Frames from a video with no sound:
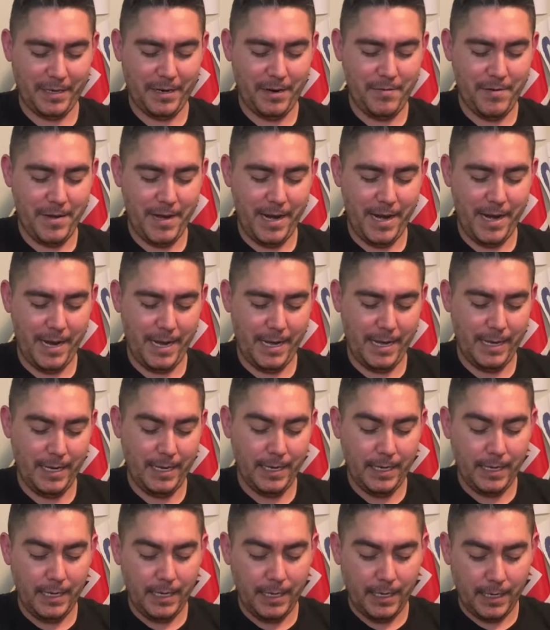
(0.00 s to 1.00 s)
Yeah. All right,
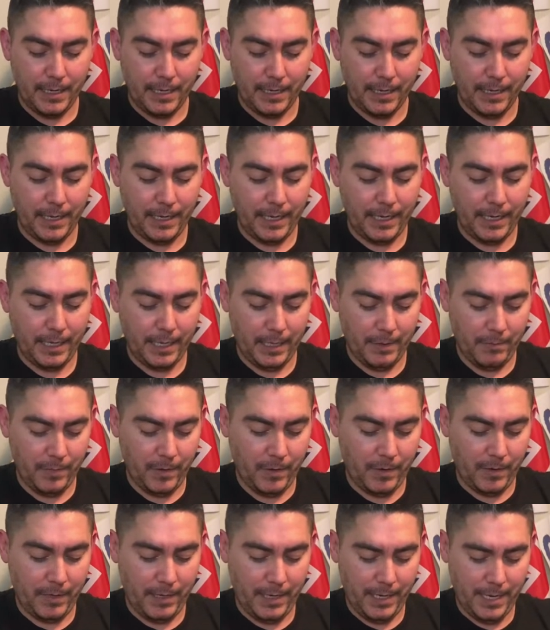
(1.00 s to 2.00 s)
let me
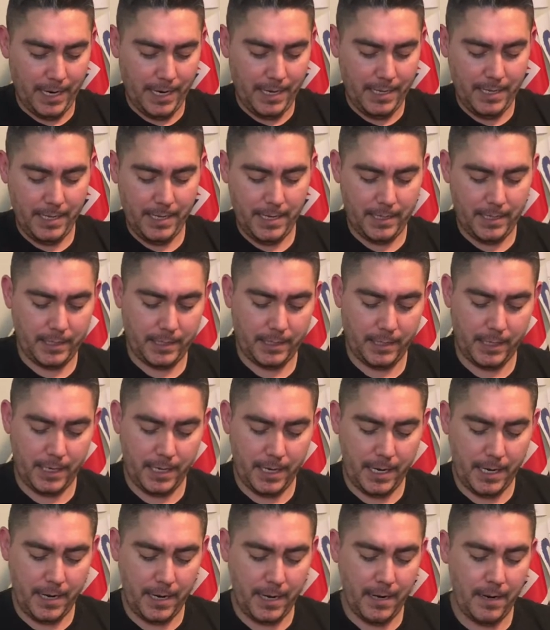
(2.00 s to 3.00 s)
go ahead and hide this
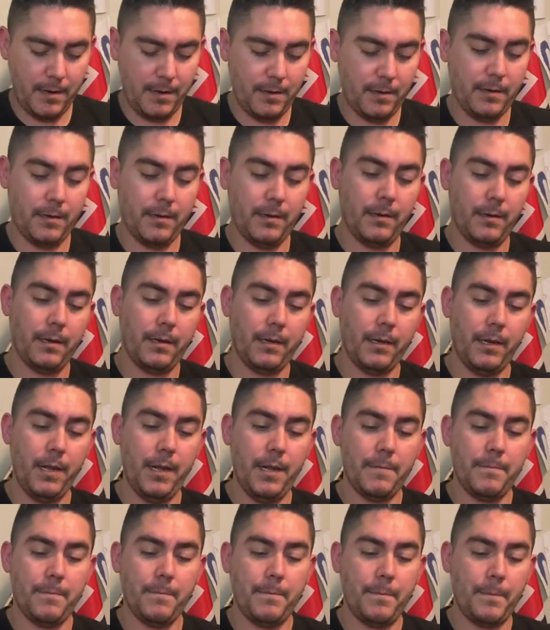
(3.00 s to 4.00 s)
here.
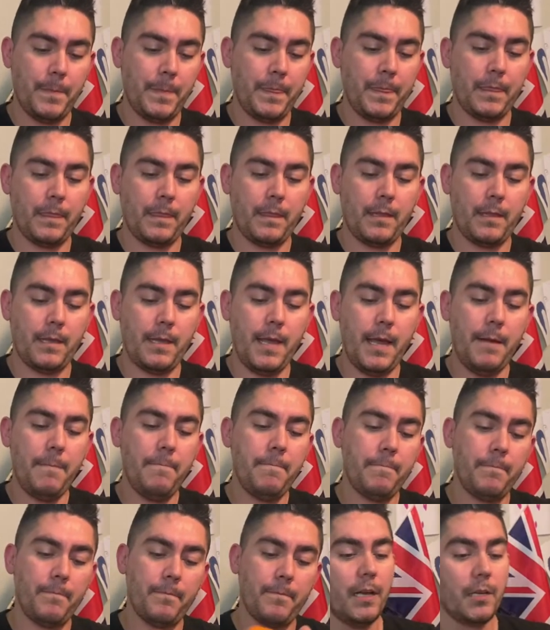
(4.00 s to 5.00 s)
Good, okay.
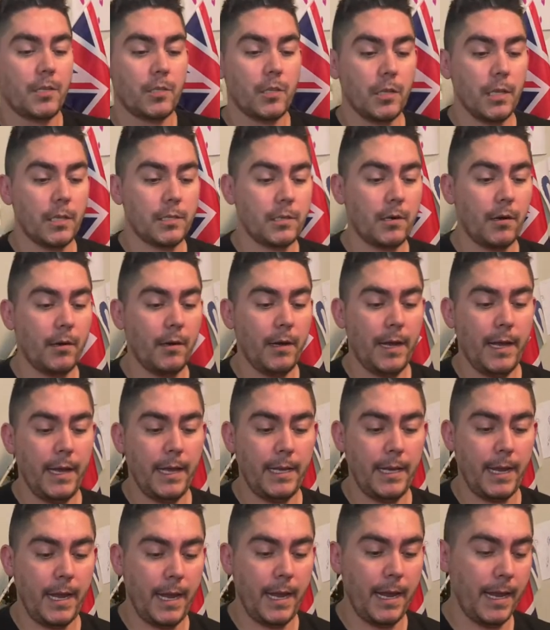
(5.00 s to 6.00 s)
So let's go
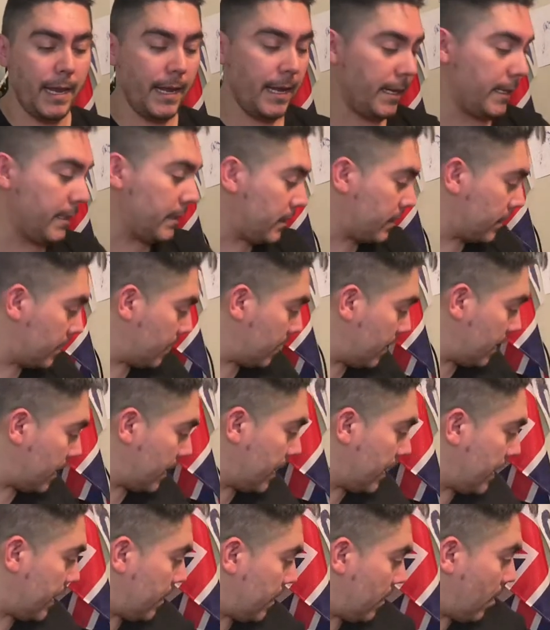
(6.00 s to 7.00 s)
ahead and
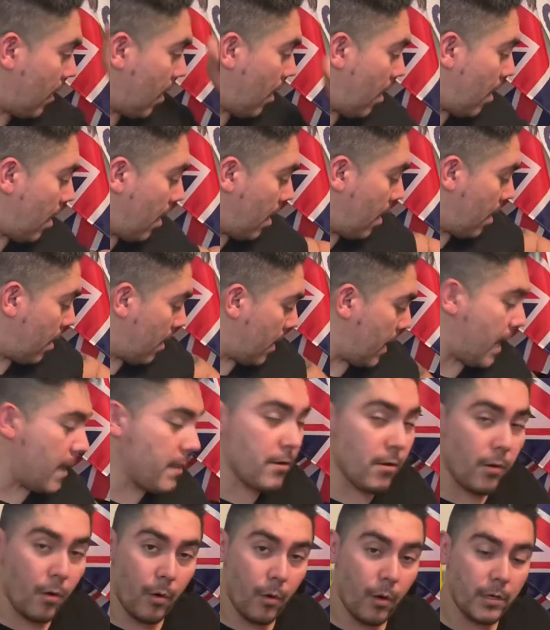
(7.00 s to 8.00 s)
get our
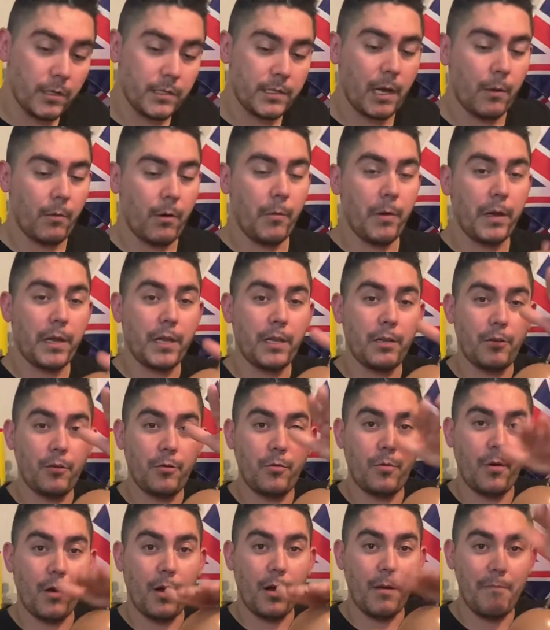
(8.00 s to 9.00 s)
other orange, that way we can
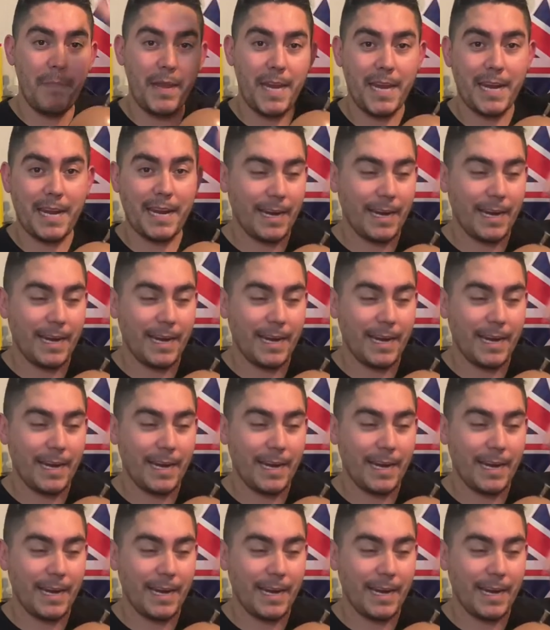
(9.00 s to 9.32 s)
do our beak,